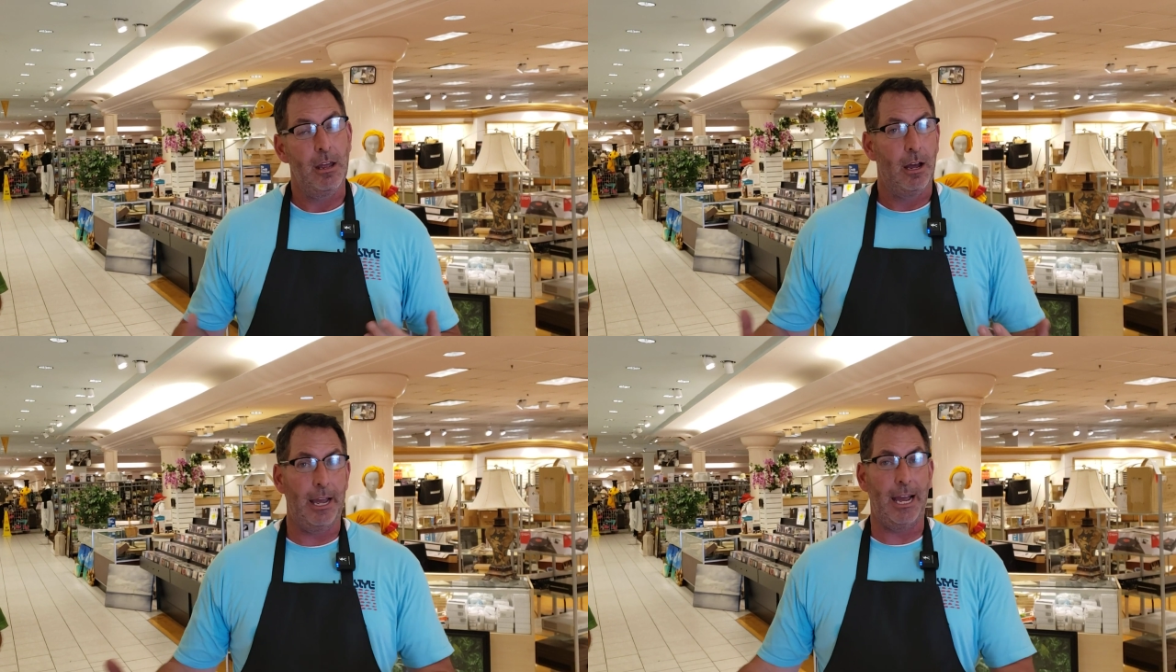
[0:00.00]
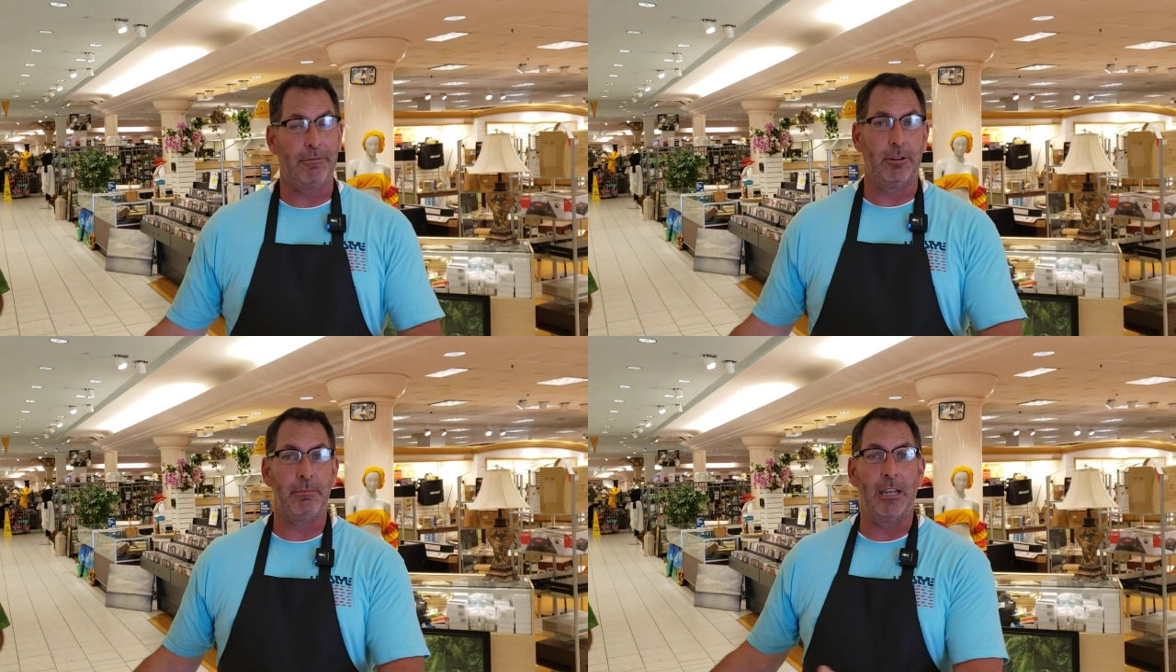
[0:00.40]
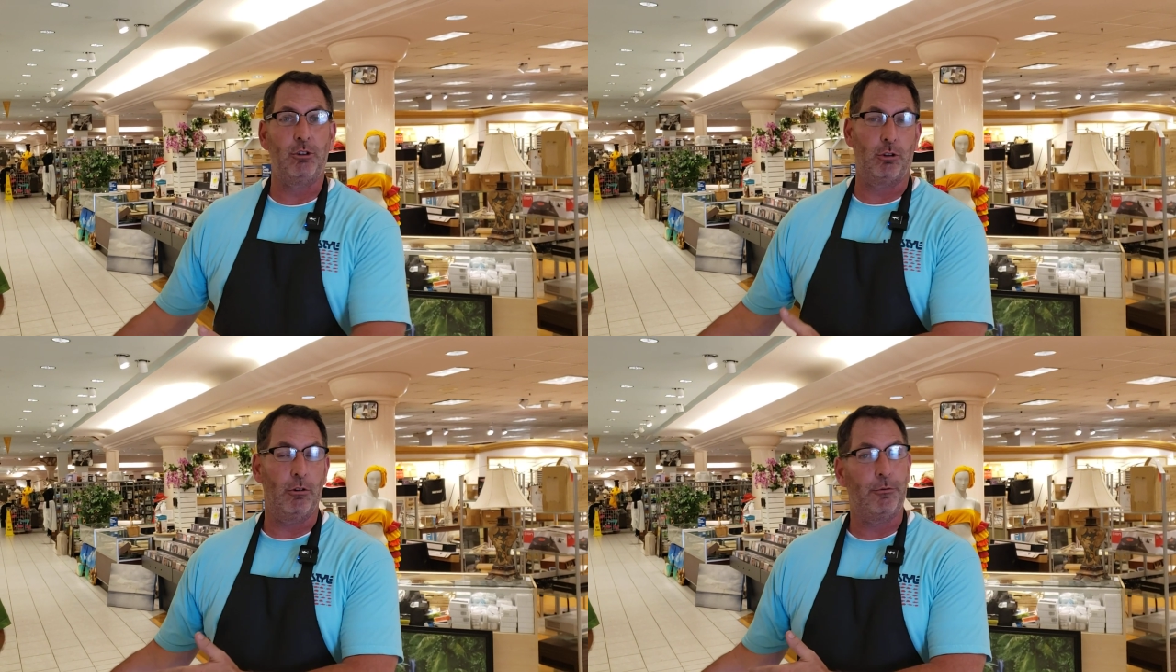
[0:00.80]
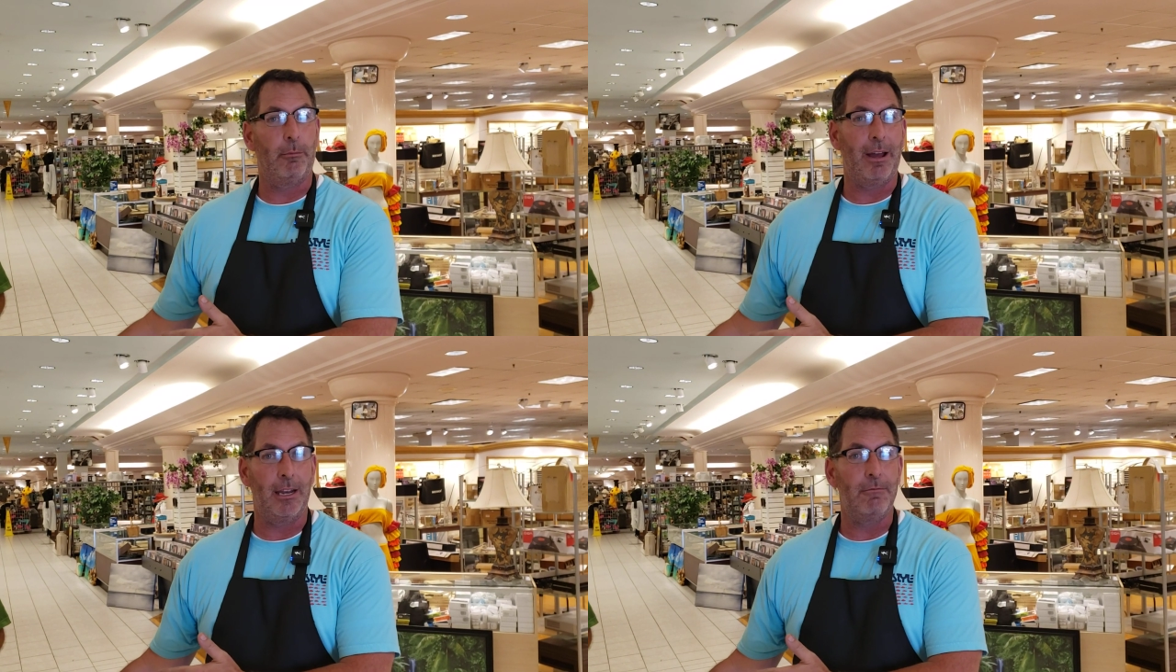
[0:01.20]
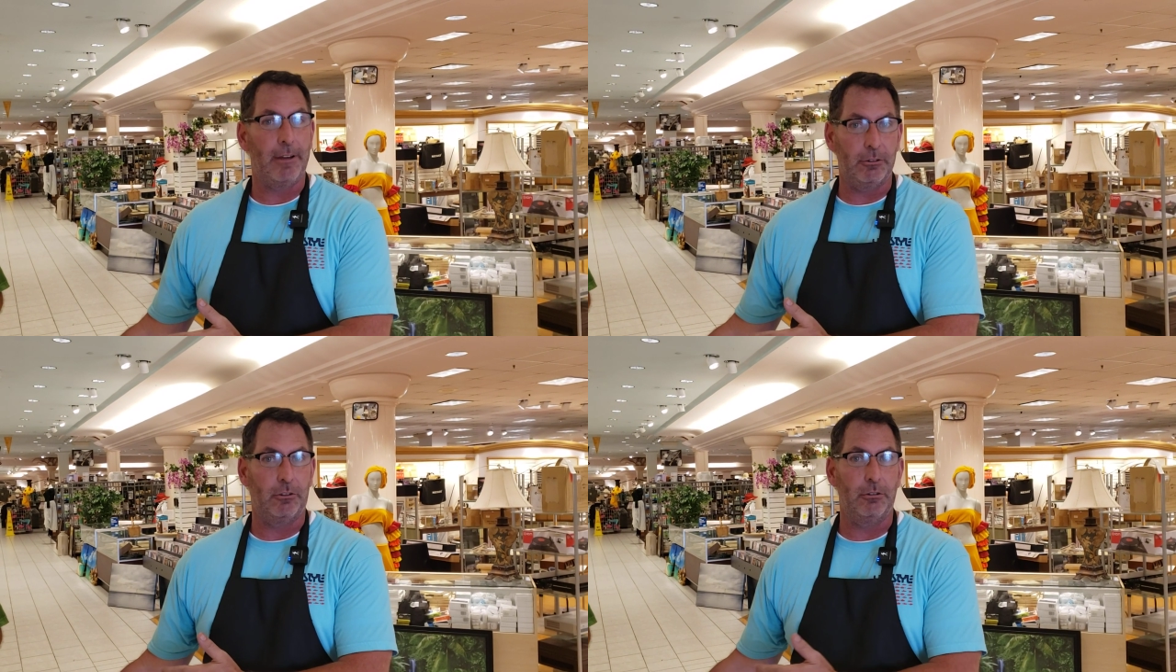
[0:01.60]
I have to make sure for my
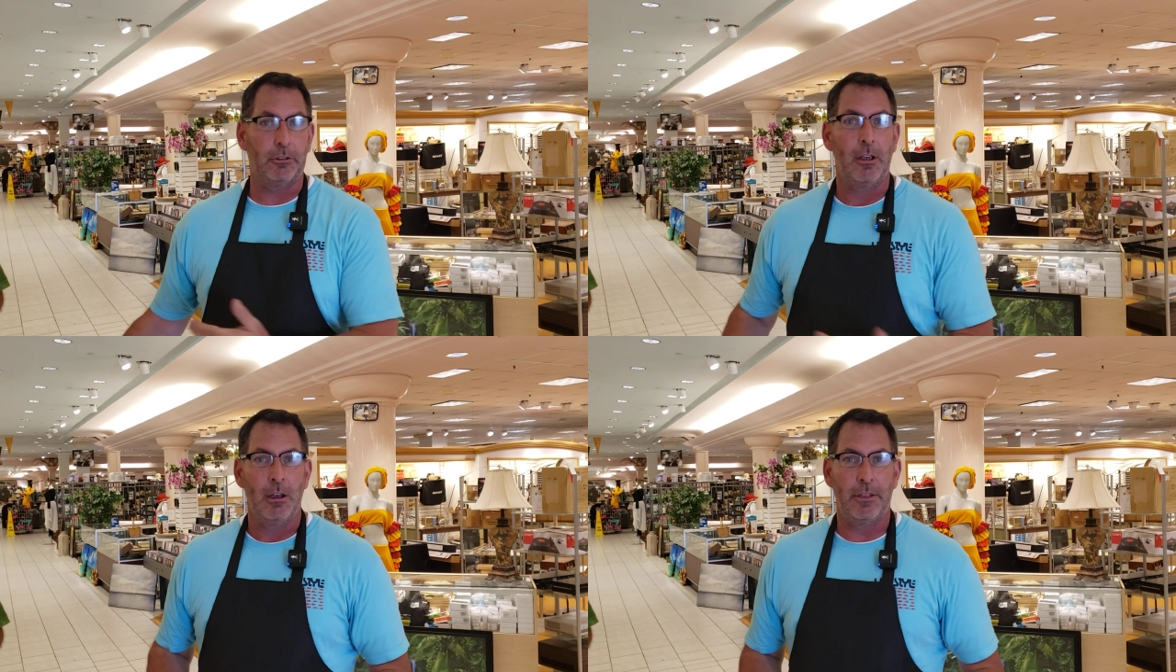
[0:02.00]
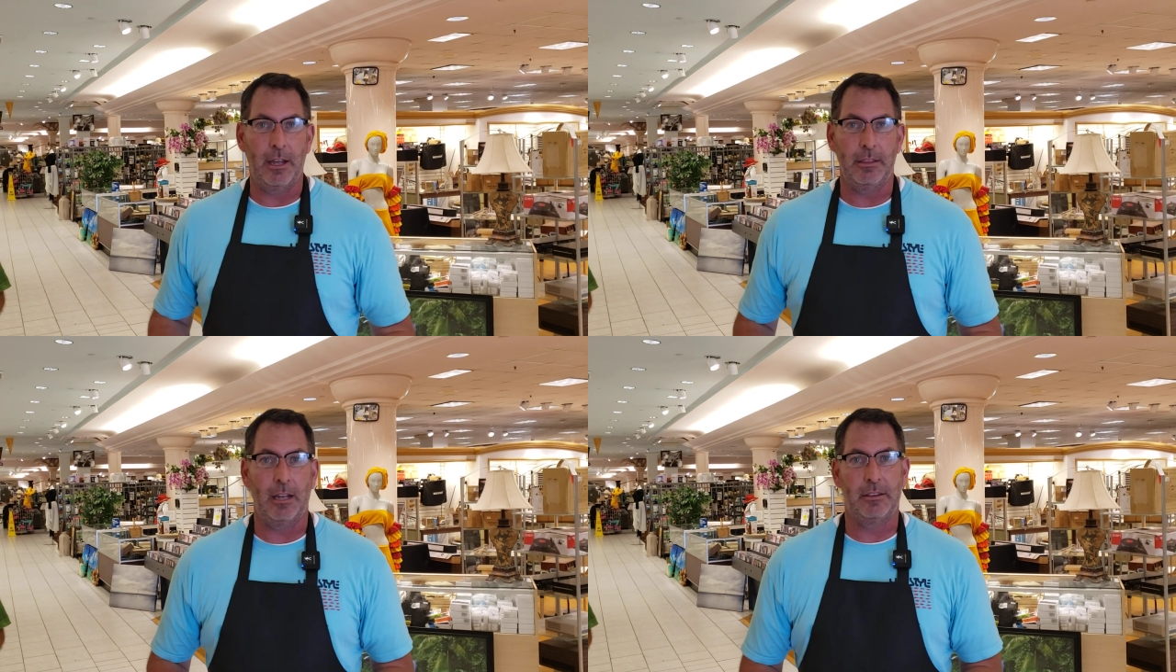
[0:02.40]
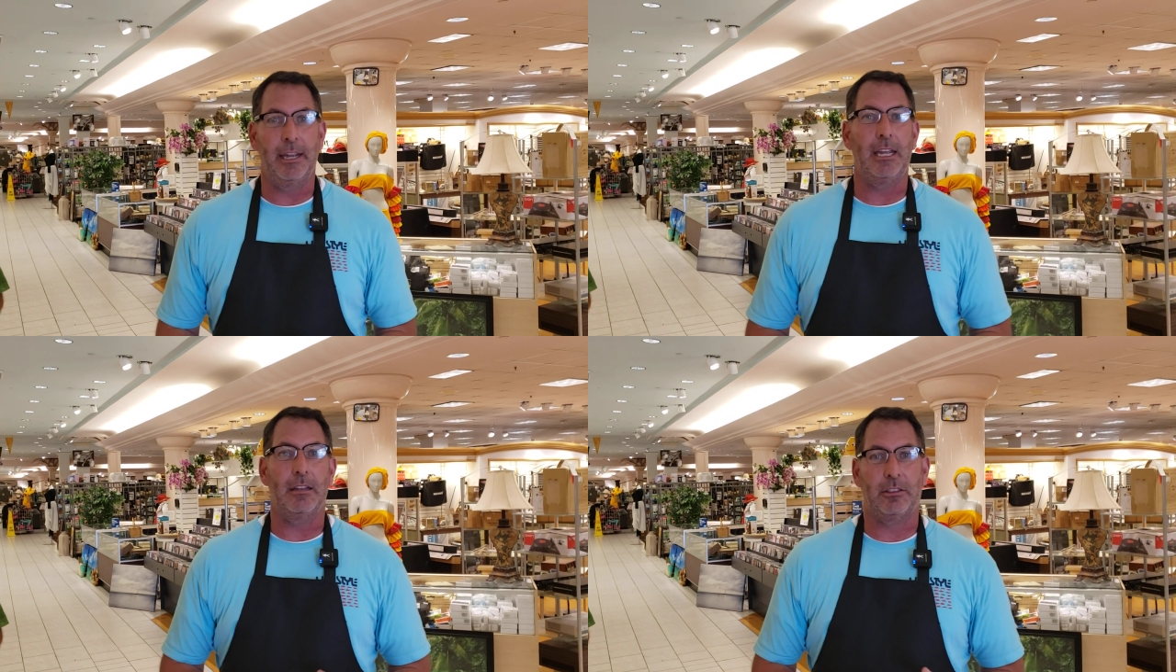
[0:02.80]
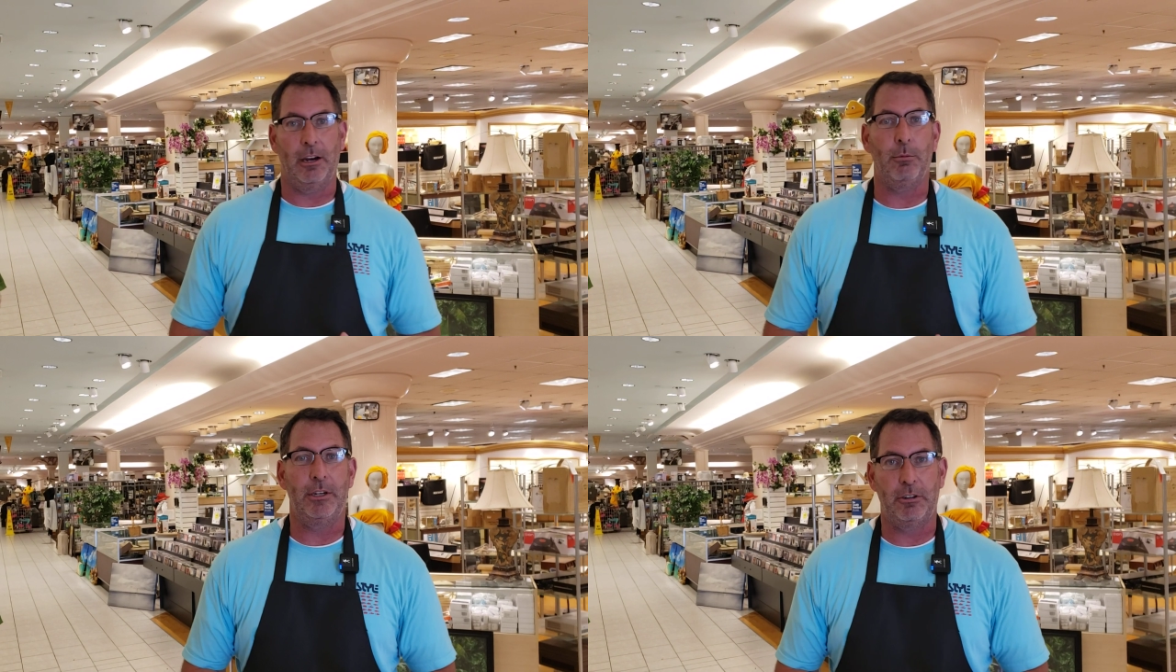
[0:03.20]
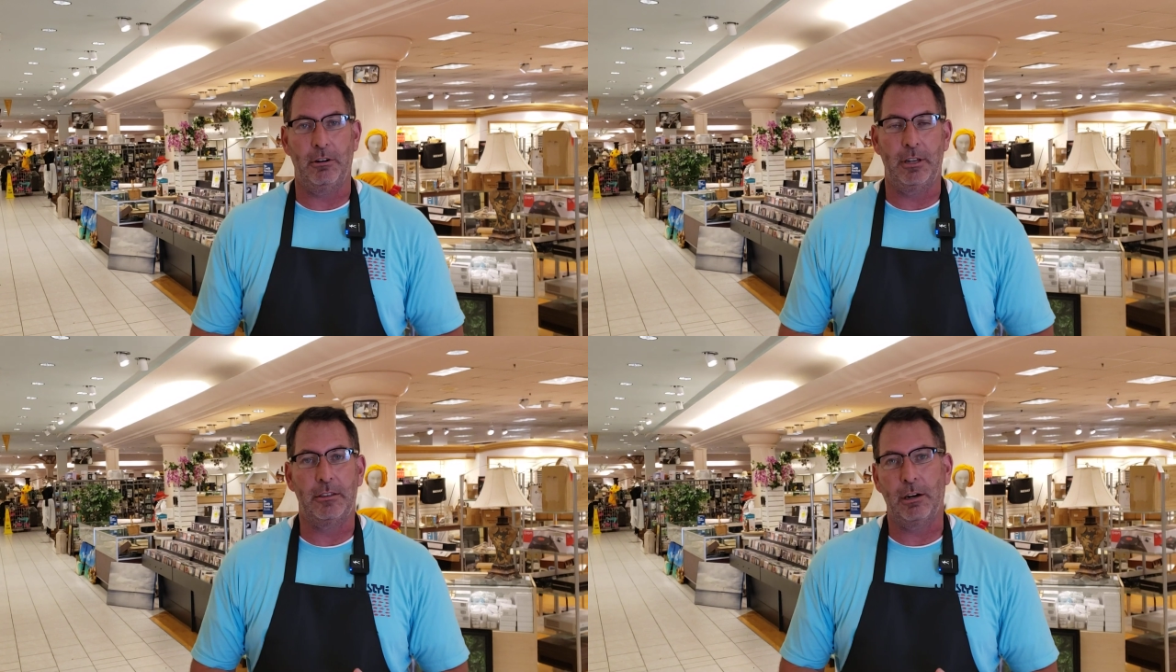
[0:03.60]
investors that they get their
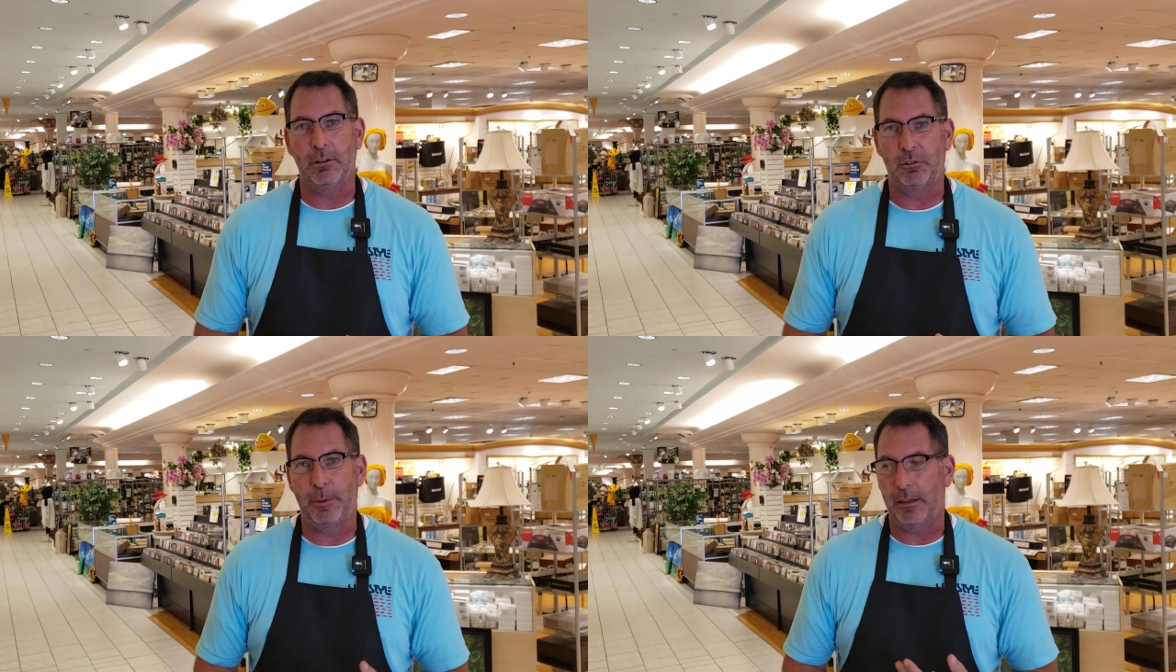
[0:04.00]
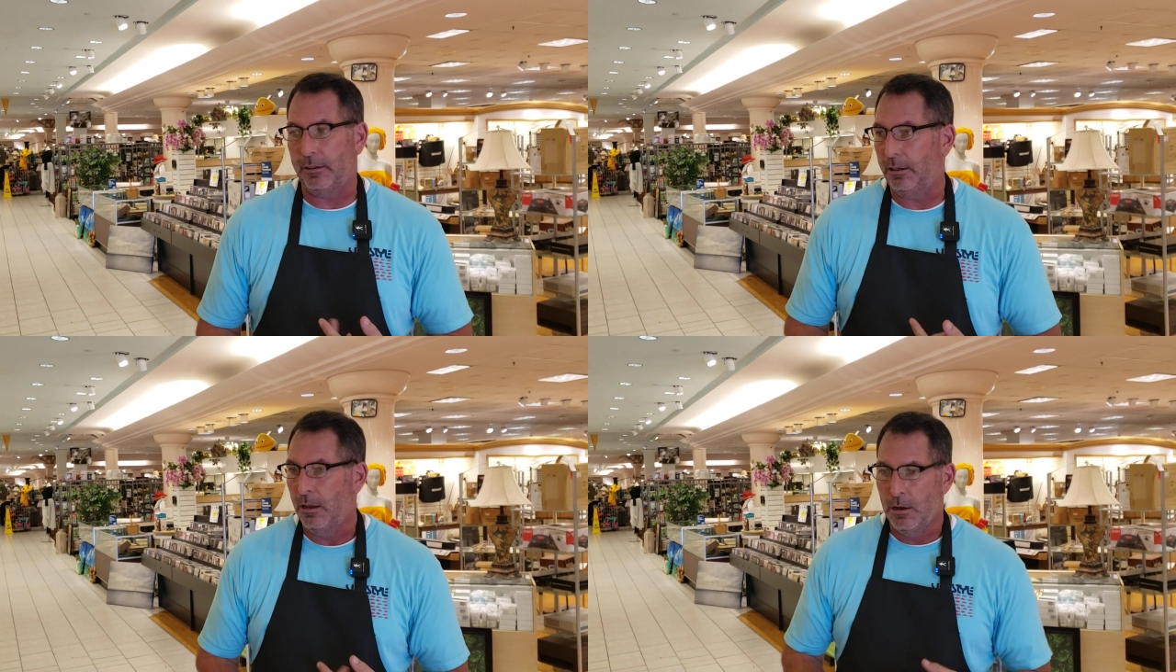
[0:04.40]
return that they're expecting.